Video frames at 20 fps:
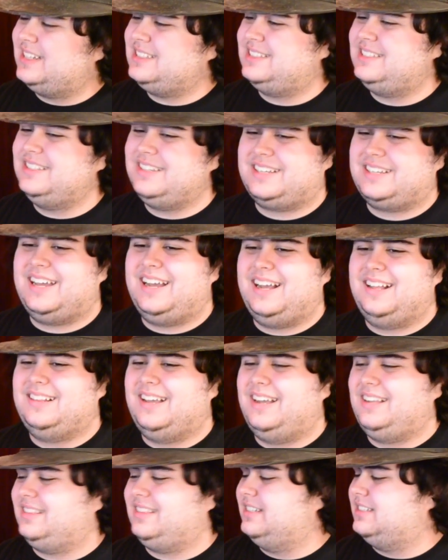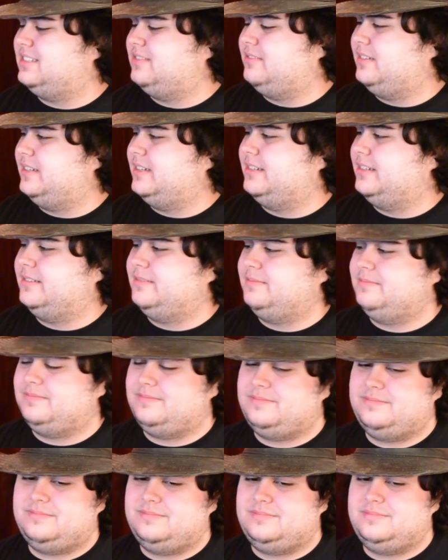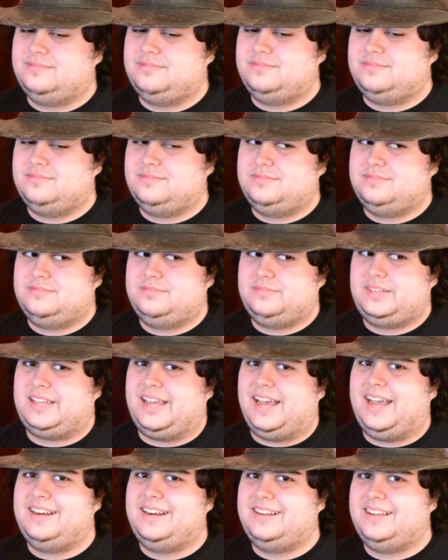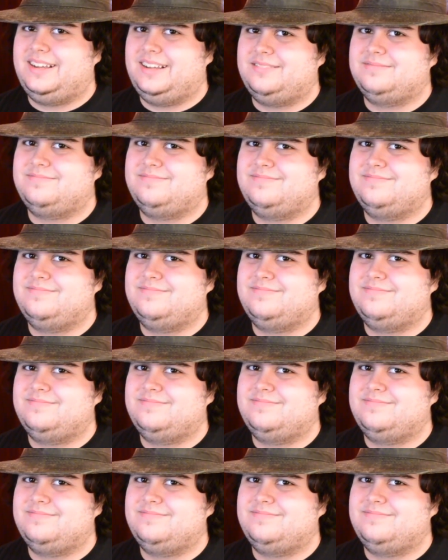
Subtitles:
still kind of like this film. Kinda.